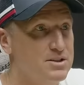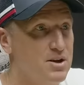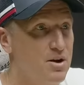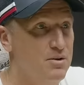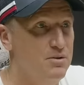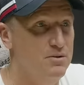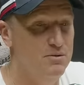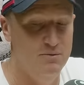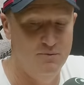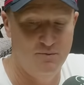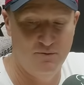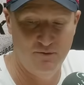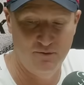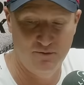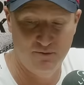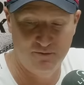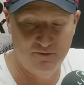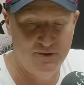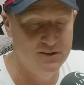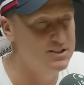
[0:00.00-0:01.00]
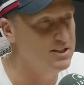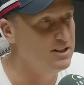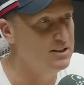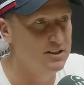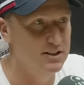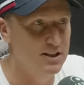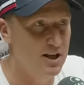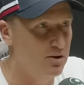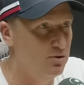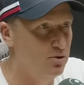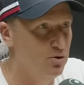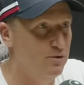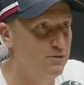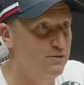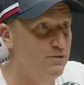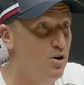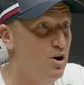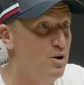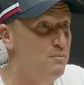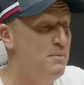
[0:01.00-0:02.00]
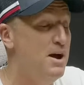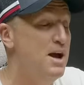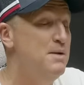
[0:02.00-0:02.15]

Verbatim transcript: So physically they were all fine.